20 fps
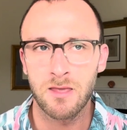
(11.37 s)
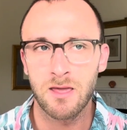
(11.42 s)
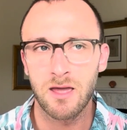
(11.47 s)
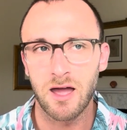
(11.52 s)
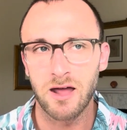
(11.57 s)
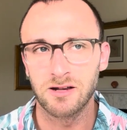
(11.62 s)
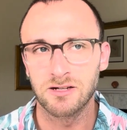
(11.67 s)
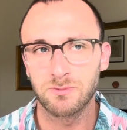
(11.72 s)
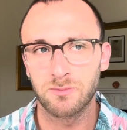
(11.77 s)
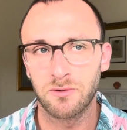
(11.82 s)

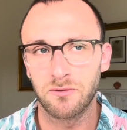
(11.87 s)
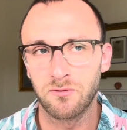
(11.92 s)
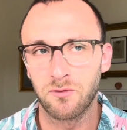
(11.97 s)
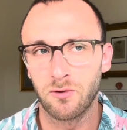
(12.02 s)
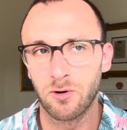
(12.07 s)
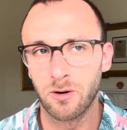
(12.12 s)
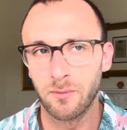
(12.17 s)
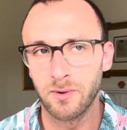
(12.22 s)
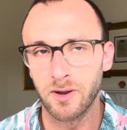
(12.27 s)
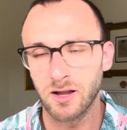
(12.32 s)
and is
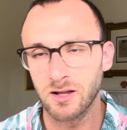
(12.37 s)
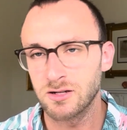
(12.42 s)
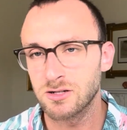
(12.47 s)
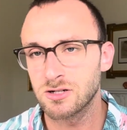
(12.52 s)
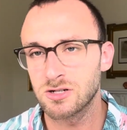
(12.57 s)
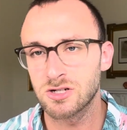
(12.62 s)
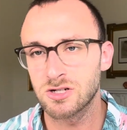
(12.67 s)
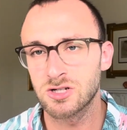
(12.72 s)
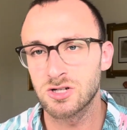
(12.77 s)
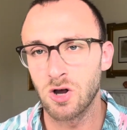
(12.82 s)
performing
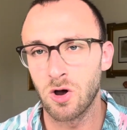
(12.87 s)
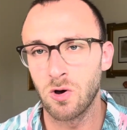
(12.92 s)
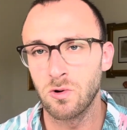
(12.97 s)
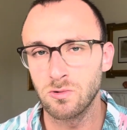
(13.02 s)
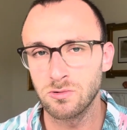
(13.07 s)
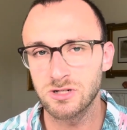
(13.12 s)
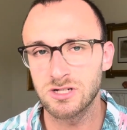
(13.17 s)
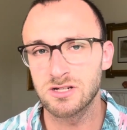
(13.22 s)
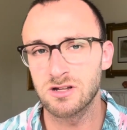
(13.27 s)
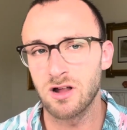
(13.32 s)

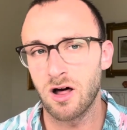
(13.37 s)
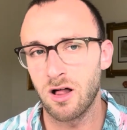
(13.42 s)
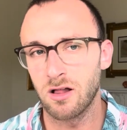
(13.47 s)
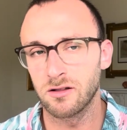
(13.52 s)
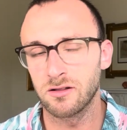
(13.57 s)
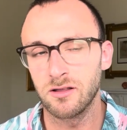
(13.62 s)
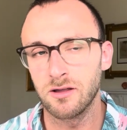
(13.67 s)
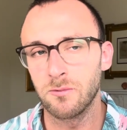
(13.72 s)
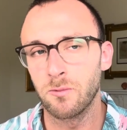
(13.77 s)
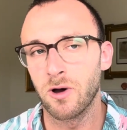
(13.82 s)
so
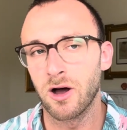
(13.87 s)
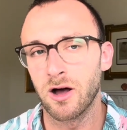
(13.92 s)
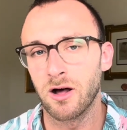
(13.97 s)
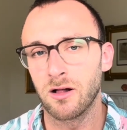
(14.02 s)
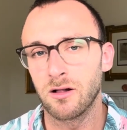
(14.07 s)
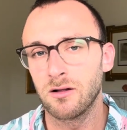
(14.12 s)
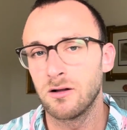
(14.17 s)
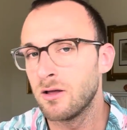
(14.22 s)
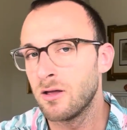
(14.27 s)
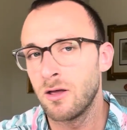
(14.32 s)
solidly
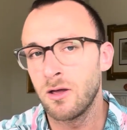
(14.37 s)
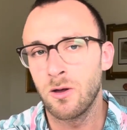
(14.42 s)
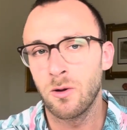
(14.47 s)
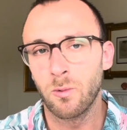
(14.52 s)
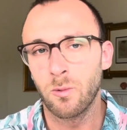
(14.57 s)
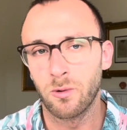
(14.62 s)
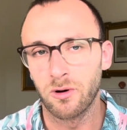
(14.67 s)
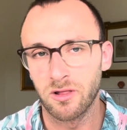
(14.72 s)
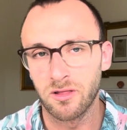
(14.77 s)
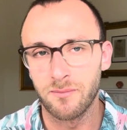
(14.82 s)
well.
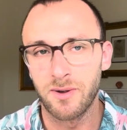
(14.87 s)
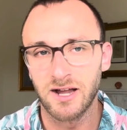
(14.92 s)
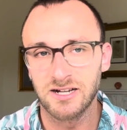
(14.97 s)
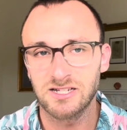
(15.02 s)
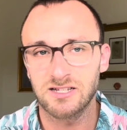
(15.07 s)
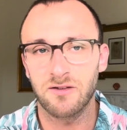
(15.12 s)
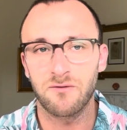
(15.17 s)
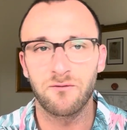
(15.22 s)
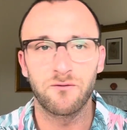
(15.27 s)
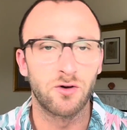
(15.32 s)
One of the
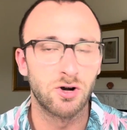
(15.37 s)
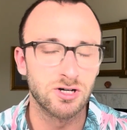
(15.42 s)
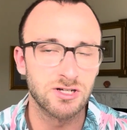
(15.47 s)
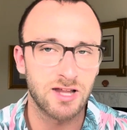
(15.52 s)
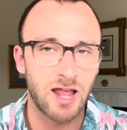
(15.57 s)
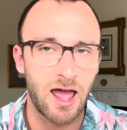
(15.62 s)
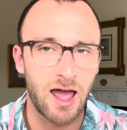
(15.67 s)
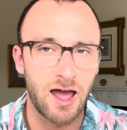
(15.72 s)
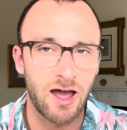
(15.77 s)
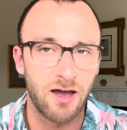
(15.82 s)
best
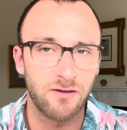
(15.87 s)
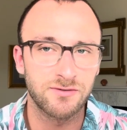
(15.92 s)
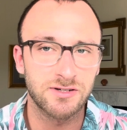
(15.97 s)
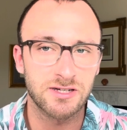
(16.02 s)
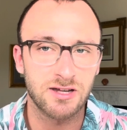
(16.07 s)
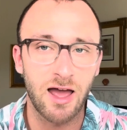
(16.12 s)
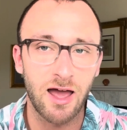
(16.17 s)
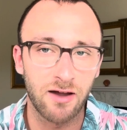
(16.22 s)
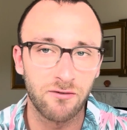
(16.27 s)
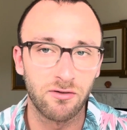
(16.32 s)
first halves
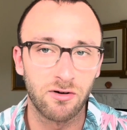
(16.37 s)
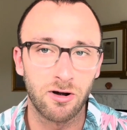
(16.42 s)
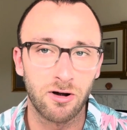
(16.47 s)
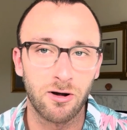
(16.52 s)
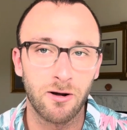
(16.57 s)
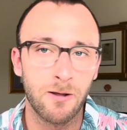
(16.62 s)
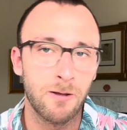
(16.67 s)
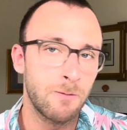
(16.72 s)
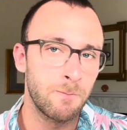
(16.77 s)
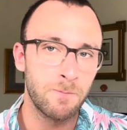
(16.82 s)

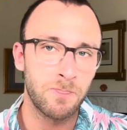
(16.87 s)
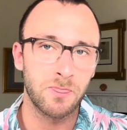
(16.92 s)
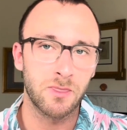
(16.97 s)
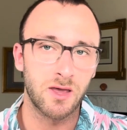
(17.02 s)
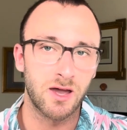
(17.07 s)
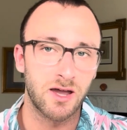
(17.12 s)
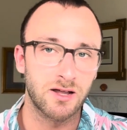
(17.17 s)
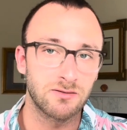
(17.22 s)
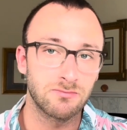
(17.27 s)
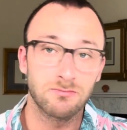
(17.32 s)
ever
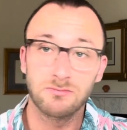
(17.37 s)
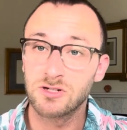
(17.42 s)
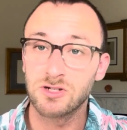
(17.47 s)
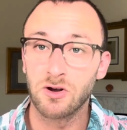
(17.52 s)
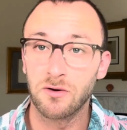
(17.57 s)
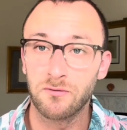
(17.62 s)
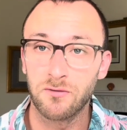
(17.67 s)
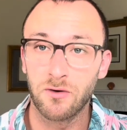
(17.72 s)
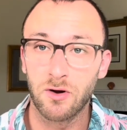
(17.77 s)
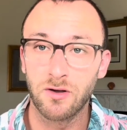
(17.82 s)
that
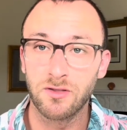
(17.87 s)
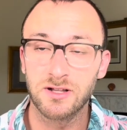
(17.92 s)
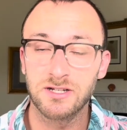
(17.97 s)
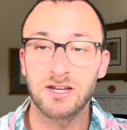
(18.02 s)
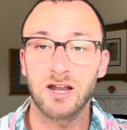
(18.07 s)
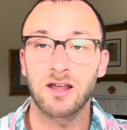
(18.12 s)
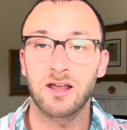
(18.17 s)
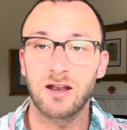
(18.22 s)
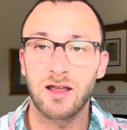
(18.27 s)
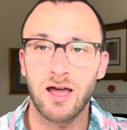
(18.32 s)
so far in the
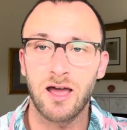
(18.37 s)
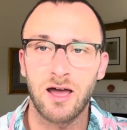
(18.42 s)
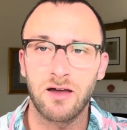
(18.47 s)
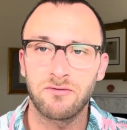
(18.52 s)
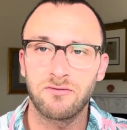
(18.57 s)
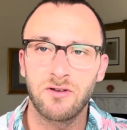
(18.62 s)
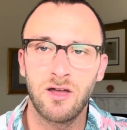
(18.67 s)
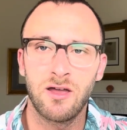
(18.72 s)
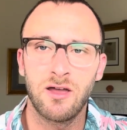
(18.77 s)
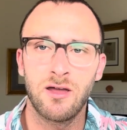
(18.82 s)
second
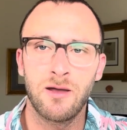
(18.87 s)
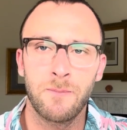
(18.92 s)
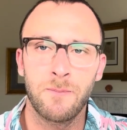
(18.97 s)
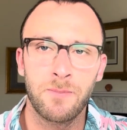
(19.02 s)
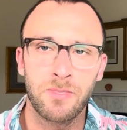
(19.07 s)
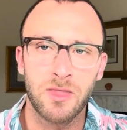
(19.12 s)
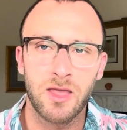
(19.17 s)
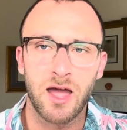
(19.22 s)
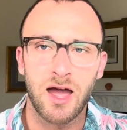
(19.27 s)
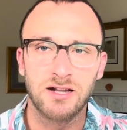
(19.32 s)
half
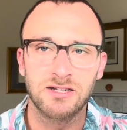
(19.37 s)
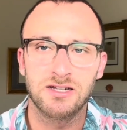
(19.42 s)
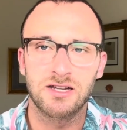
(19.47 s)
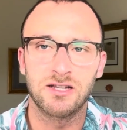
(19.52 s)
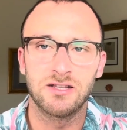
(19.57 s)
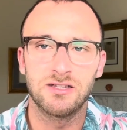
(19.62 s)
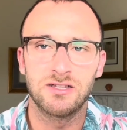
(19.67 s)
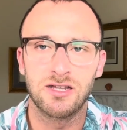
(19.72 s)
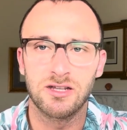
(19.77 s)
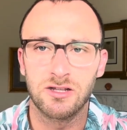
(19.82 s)
has
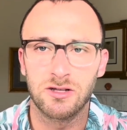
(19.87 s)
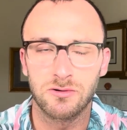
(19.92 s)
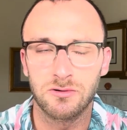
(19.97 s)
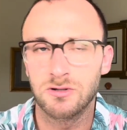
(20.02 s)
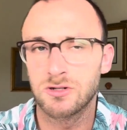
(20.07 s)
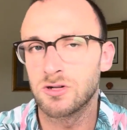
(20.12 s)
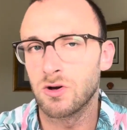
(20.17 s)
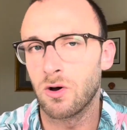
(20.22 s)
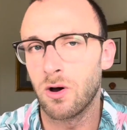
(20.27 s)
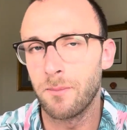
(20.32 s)
continued.
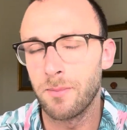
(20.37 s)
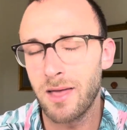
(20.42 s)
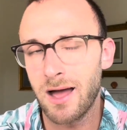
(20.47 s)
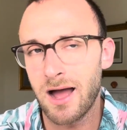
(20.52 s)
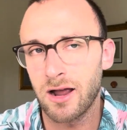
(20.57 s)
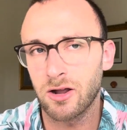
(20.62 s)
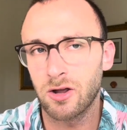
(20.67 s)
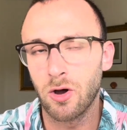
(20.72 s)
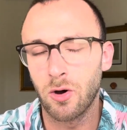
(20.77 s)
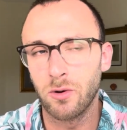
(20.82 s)
So I'm
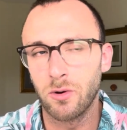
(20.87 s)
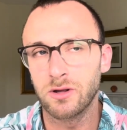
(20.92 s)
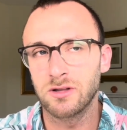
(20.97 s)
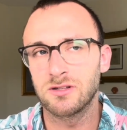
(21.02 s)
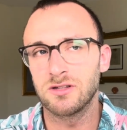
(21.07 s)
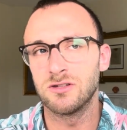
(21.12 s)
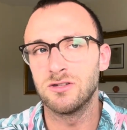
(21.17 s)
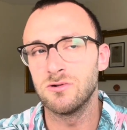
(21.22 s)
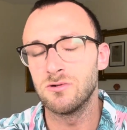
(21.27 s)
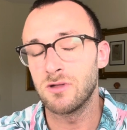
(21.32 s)
not going
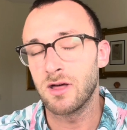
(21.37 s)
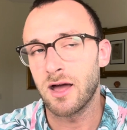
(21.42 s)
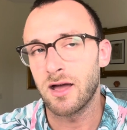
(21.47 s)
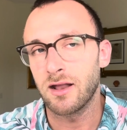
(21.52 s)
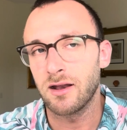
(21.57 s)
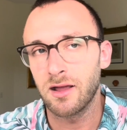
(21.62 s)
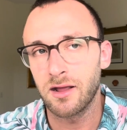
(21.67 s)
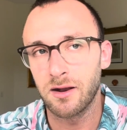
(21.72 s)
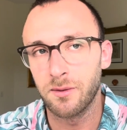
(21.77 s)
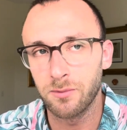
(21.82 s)
to do
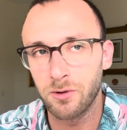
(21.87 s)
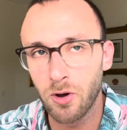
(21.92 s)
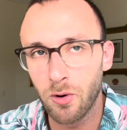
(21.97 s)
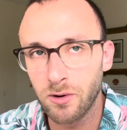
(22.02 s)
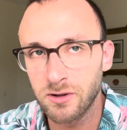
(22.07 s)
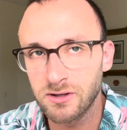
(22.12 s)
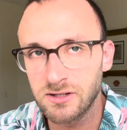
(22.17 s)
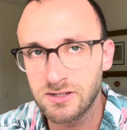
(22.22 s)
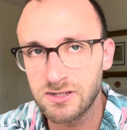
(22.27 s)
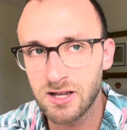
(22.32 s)
that. And I'm
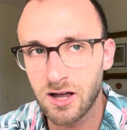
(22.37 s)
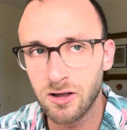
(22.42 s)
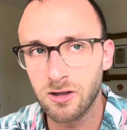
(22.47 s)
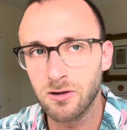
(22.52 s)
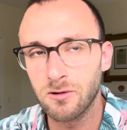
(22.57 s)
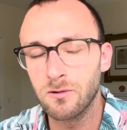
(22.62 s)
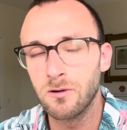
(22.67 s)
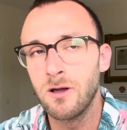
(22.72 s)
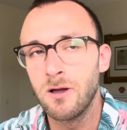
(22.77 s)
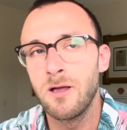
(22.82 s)
going to tell
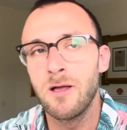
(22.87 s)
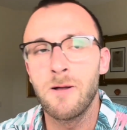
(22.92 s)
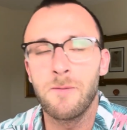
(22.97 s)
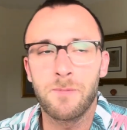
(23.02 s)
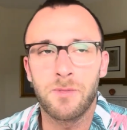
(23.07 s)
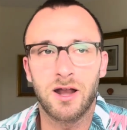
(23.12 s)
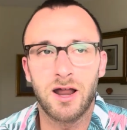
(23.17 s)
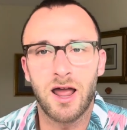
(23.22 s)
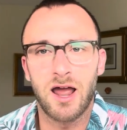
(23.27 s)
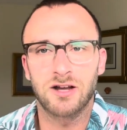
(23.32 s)
you
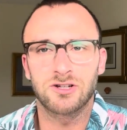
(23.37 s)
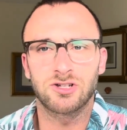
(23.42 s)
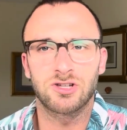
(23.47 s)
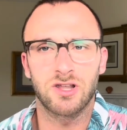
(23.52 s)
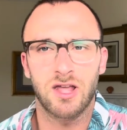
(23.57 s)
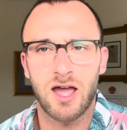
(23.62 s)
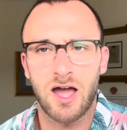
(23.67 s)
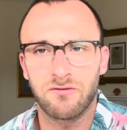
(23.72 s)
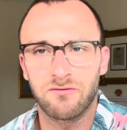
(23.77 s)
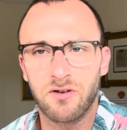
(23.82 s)
that I actually
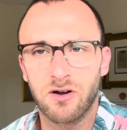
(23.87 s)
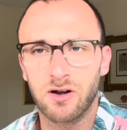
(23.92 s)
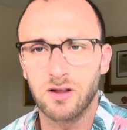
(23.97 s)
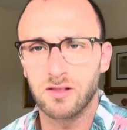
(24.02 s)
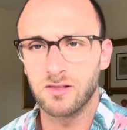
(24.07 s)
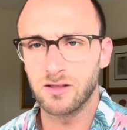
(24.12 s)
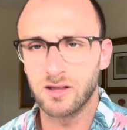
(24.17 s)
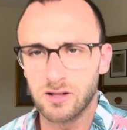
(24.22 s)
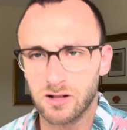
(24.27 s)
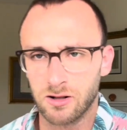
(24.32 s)
have very
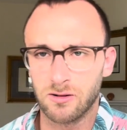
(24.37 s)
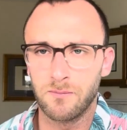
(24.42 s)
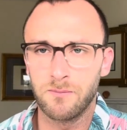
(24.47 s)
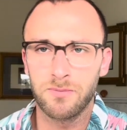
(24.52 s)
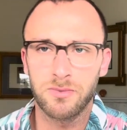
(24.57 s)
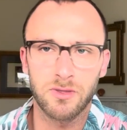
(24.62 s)
little